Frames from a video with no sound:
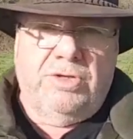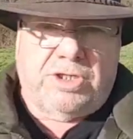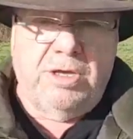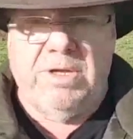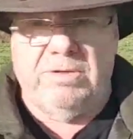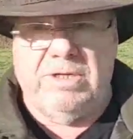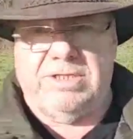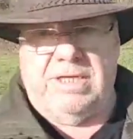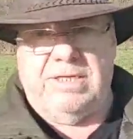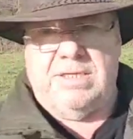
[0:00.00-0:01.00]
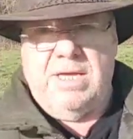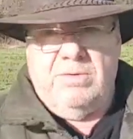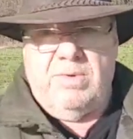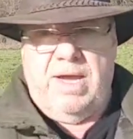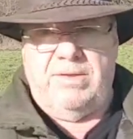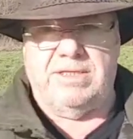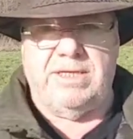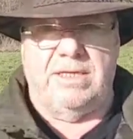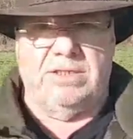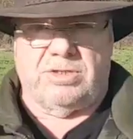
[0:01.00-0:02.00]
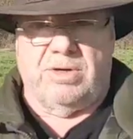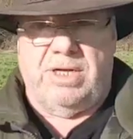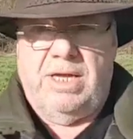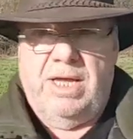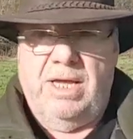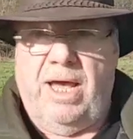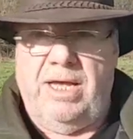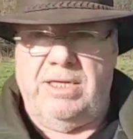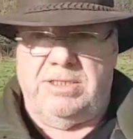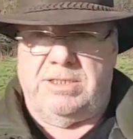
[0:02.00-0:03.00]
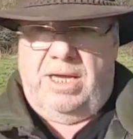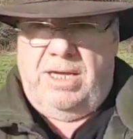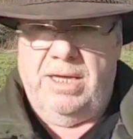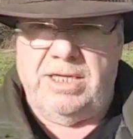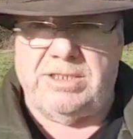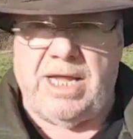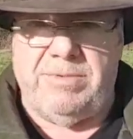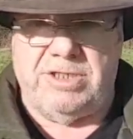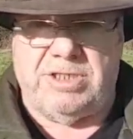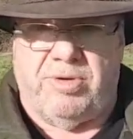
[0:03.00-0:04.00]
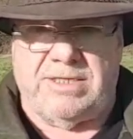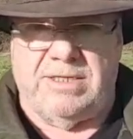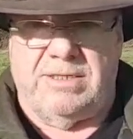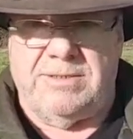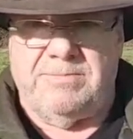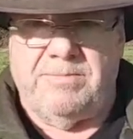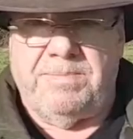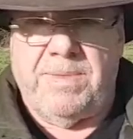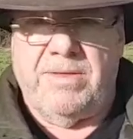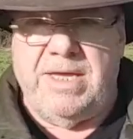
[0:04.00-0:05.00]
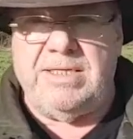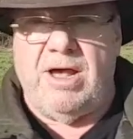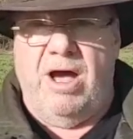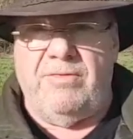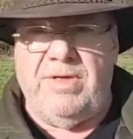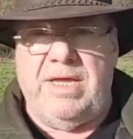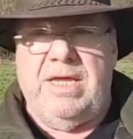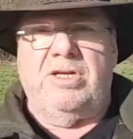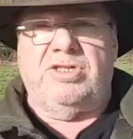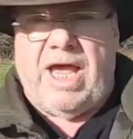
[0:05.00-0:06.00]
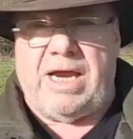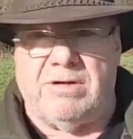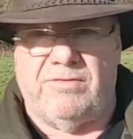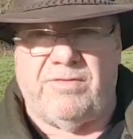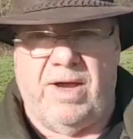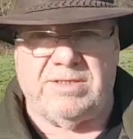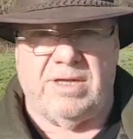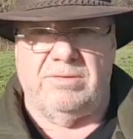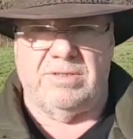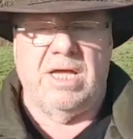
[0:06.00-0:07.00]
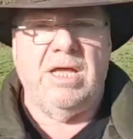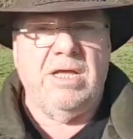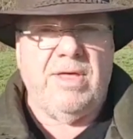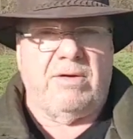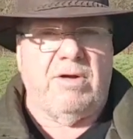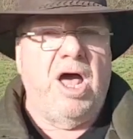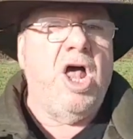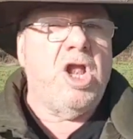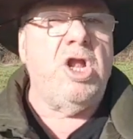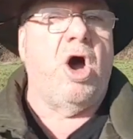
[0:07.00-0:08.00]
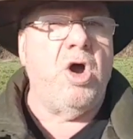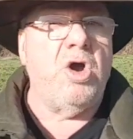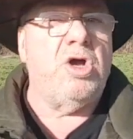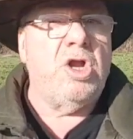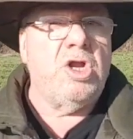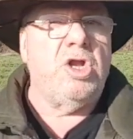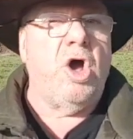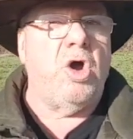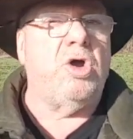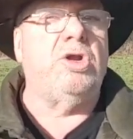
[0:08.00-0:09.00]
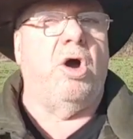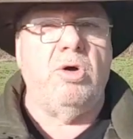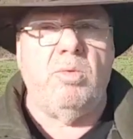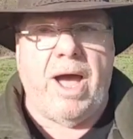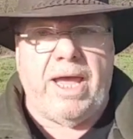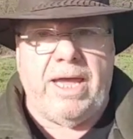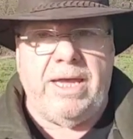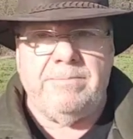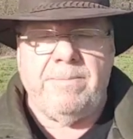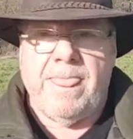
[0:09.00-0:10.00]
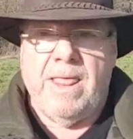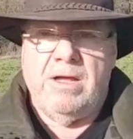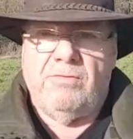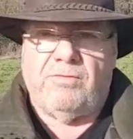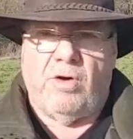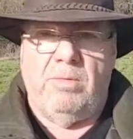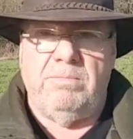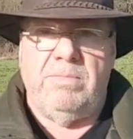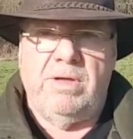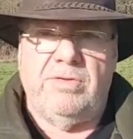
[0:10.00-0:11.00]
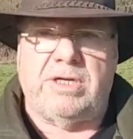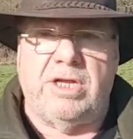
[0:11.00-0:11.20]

the communities where this industry has established a presence. These are the sacrifice zones. They're a long, long, long way from the